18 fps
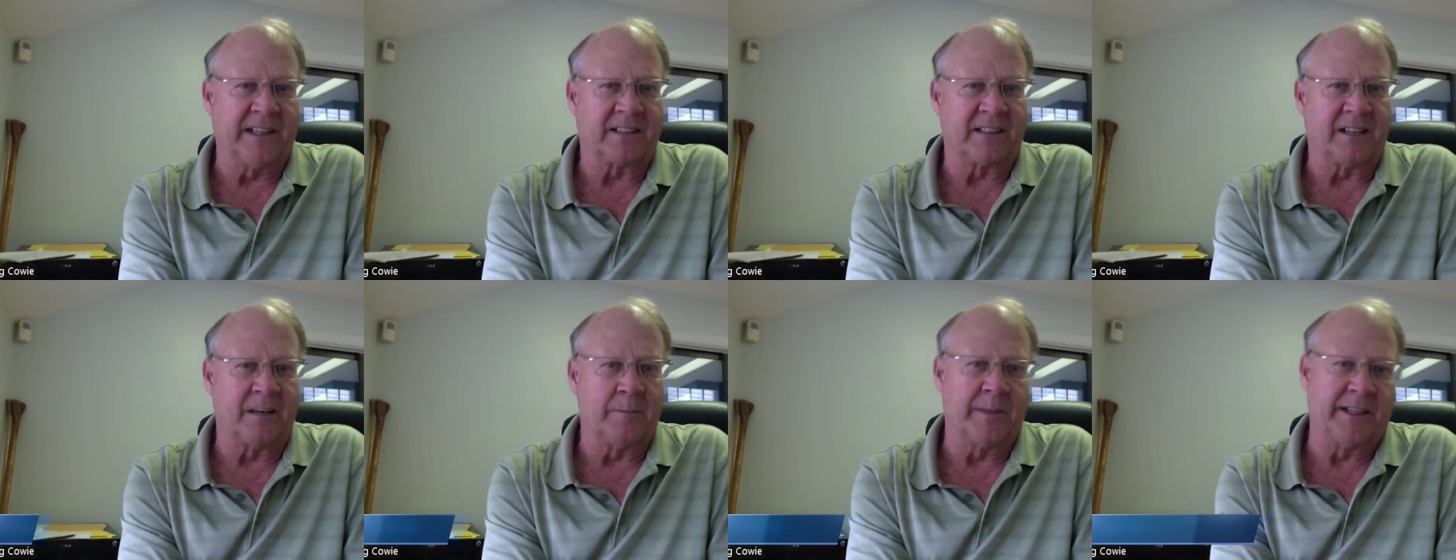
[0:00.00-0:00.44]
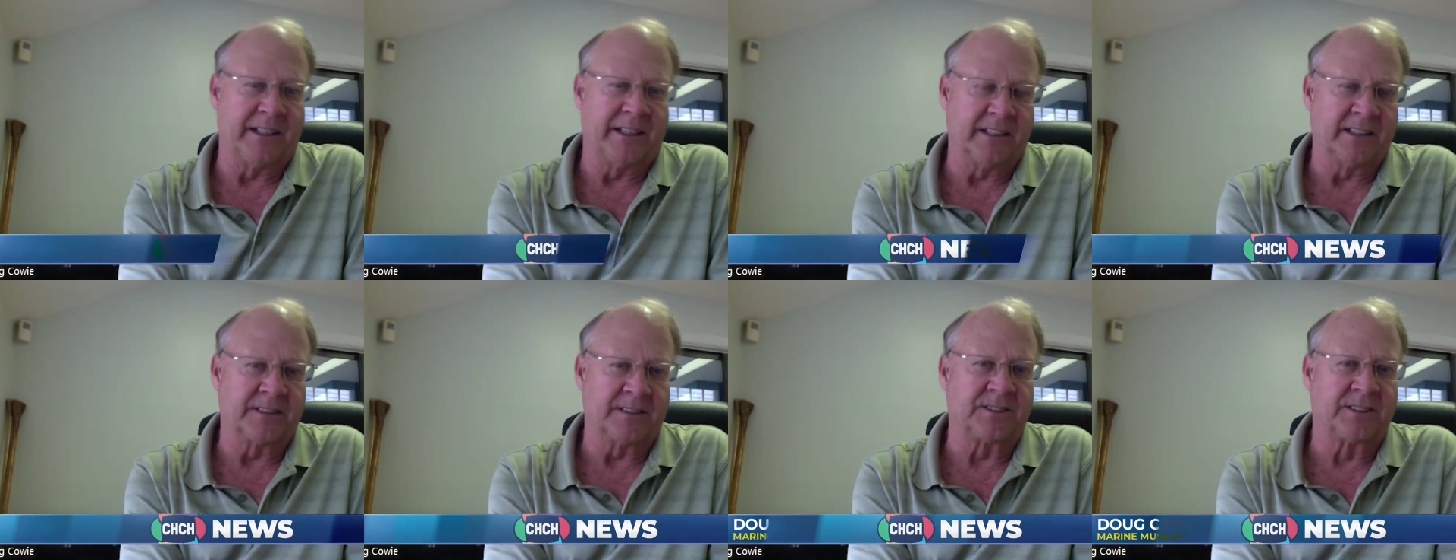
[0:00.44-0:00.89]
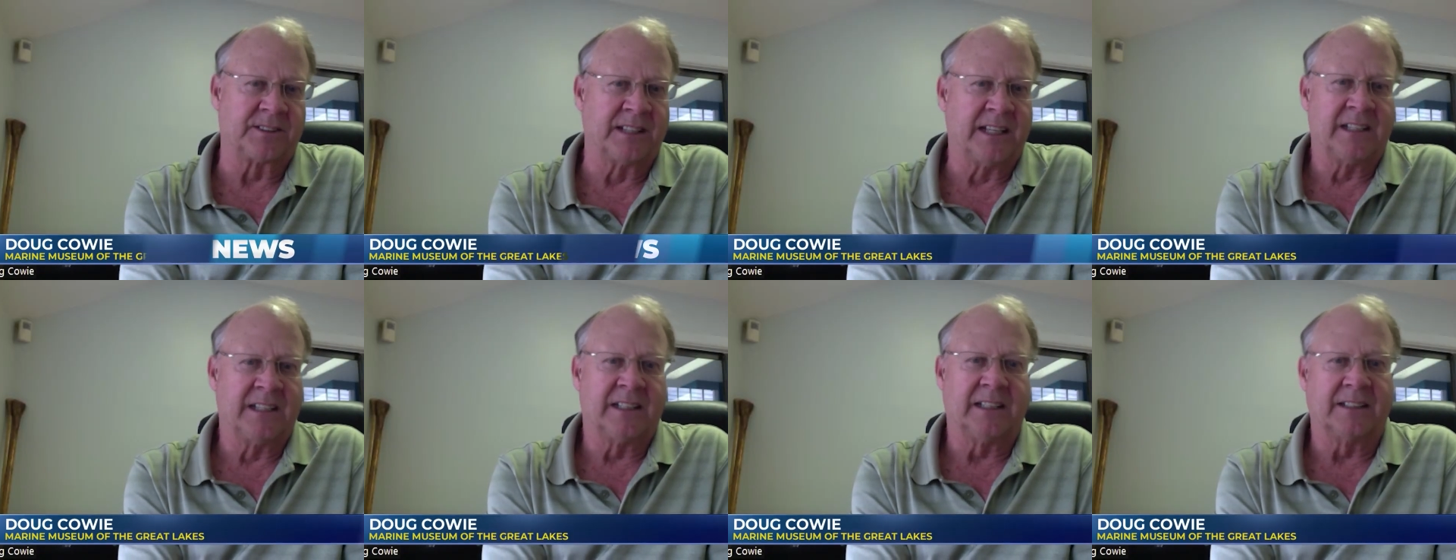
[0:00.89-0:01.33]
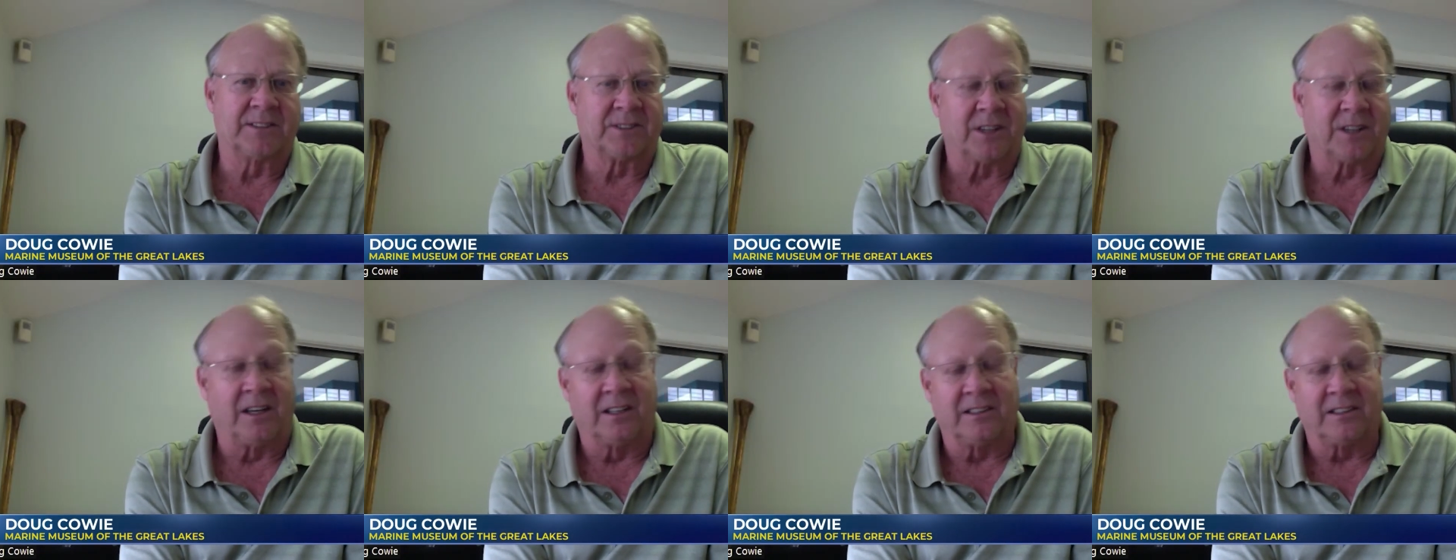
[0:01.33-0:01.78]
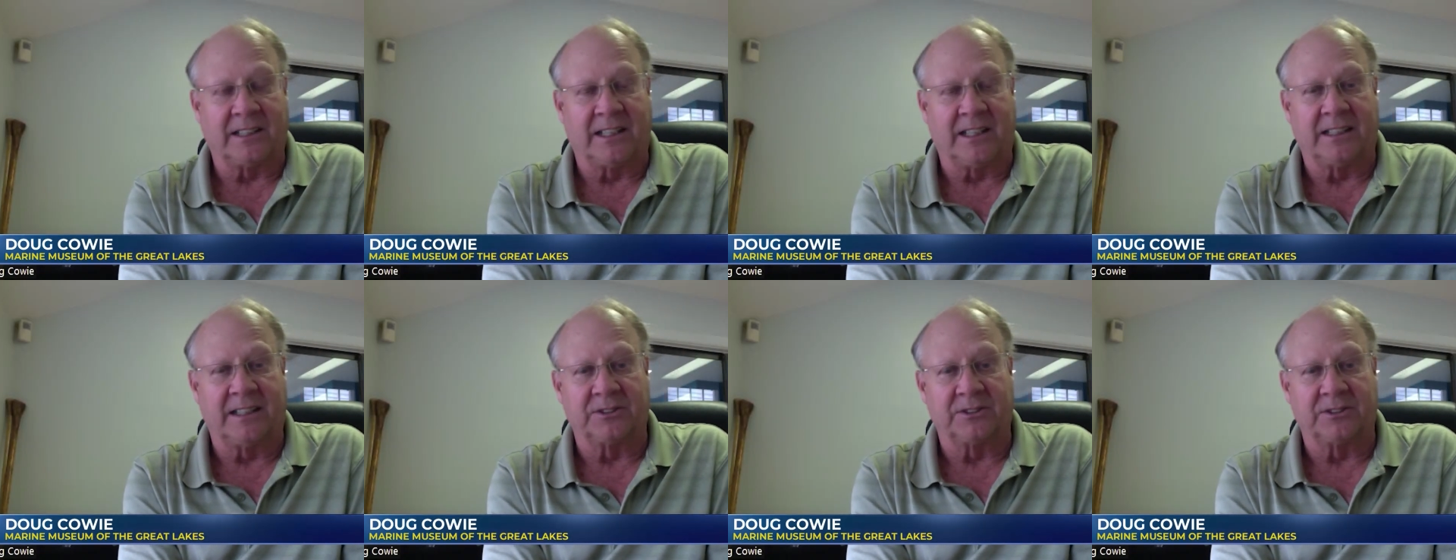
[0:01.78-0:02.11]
come in and it's it's all uh,